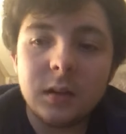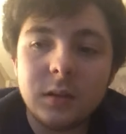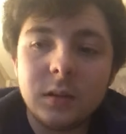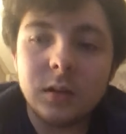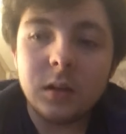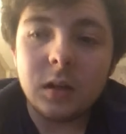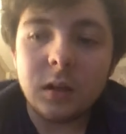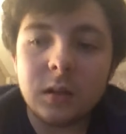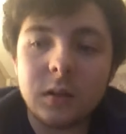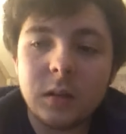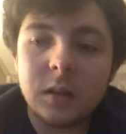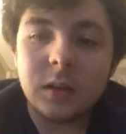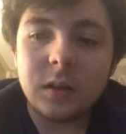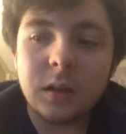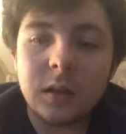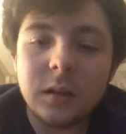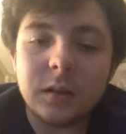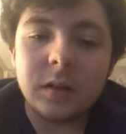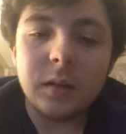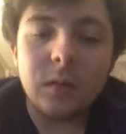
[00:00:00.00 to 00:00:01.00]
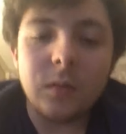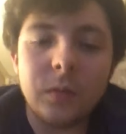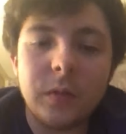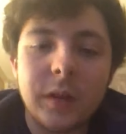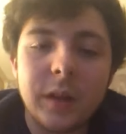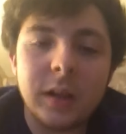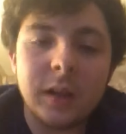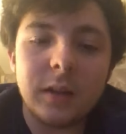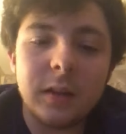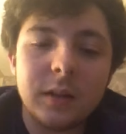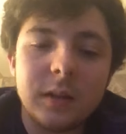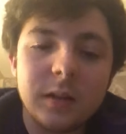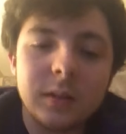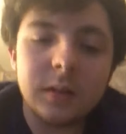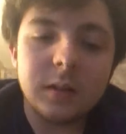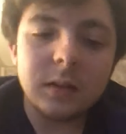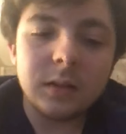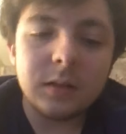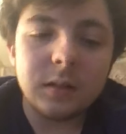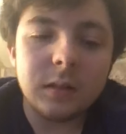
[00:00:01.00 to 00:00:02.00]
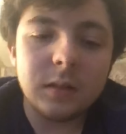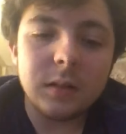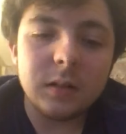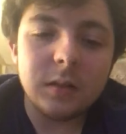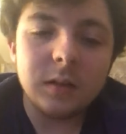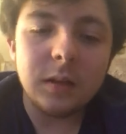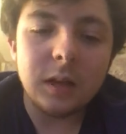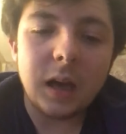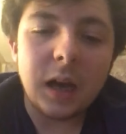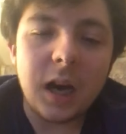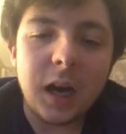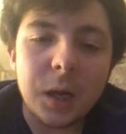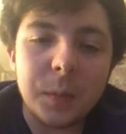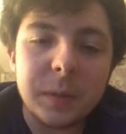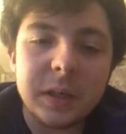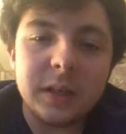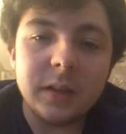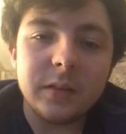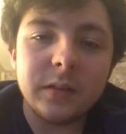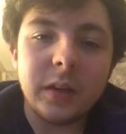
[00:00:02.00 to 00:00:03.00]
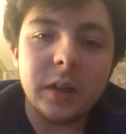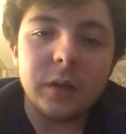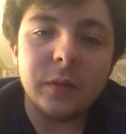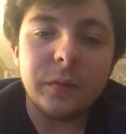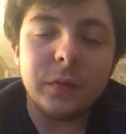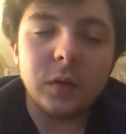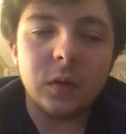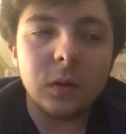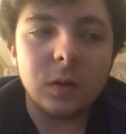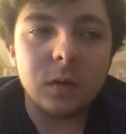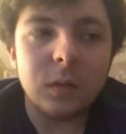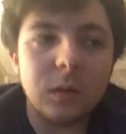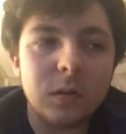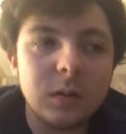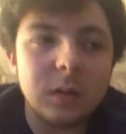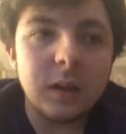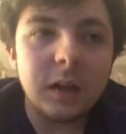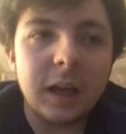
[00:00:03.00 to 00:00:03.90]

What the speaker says: I don't think harming yourself or